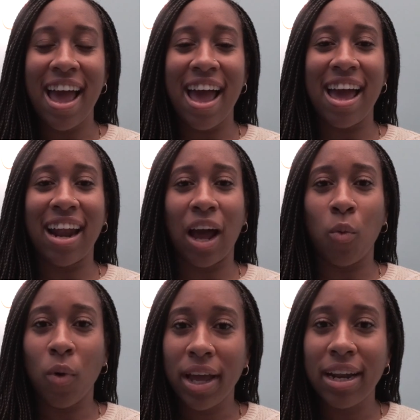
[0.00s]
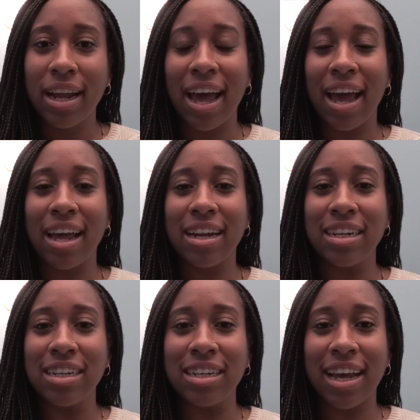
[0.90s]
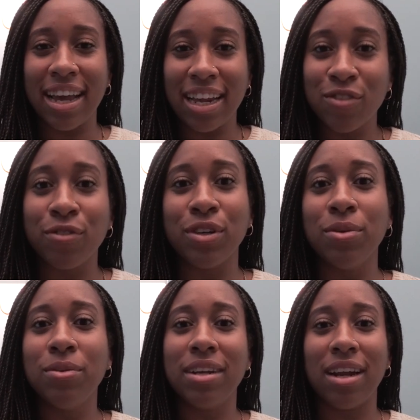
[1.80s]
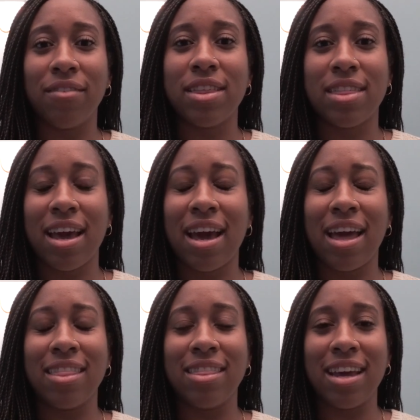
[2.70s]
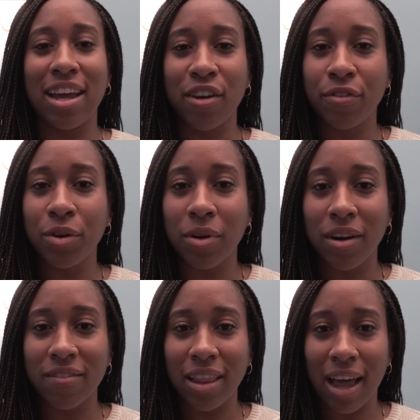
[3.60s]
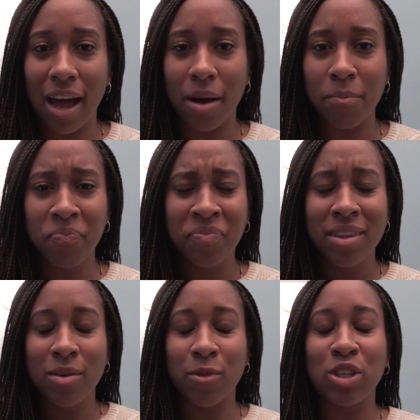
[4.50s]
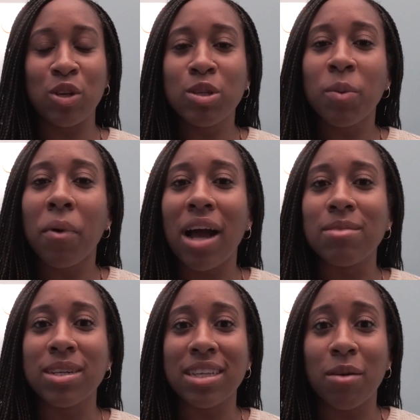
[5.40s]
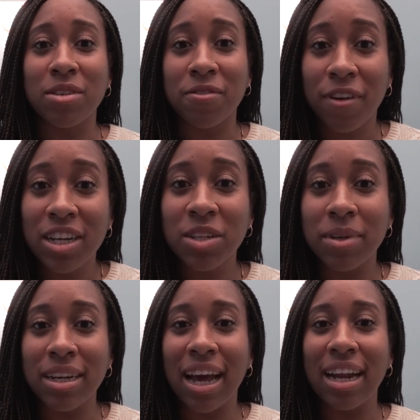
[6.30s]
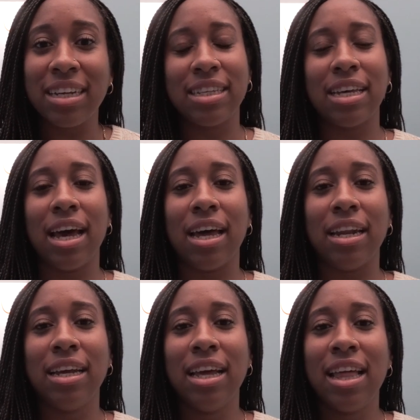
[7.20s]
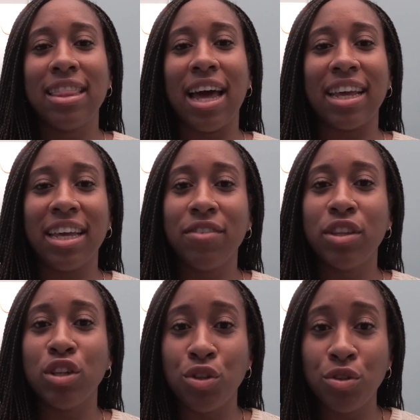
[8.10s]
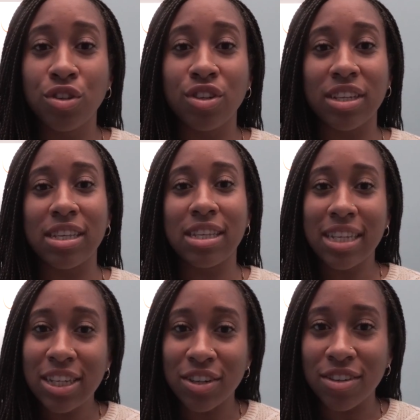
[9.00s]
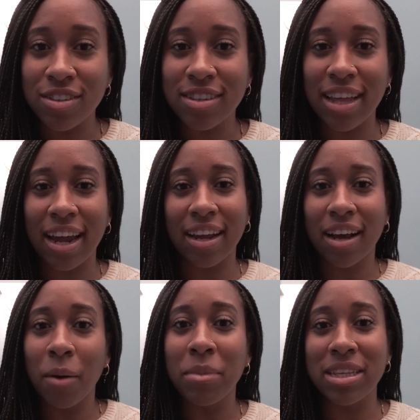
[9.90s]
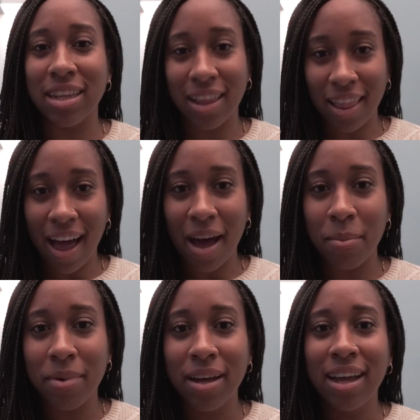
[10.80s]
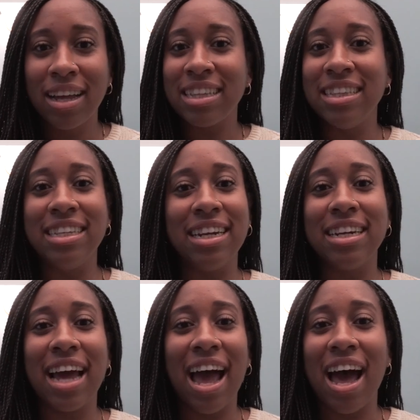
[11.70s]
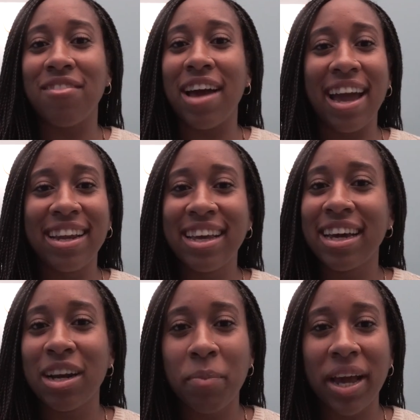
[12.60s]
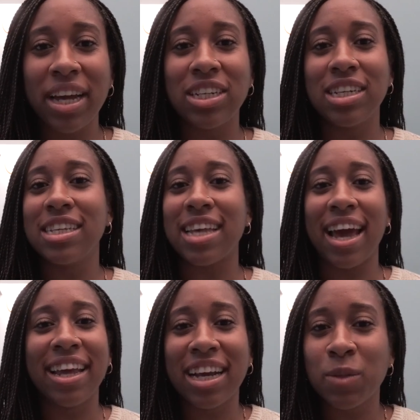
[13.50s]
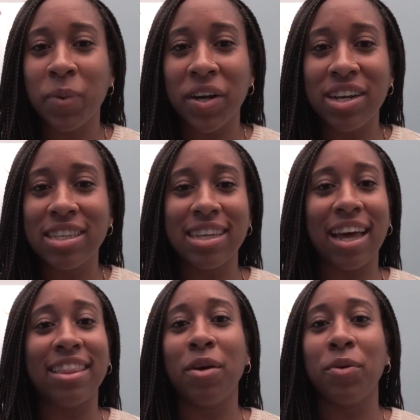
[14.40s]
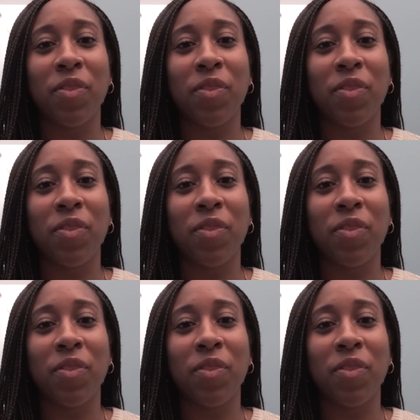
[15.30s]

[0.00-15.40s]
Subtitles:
And I went and interviewed and everything, and the interviewer of the lab was so surprised because I was a freshman, and he said that even the juniors and seniors that had come into the lab didn't have any GitHub pages, any experience, and they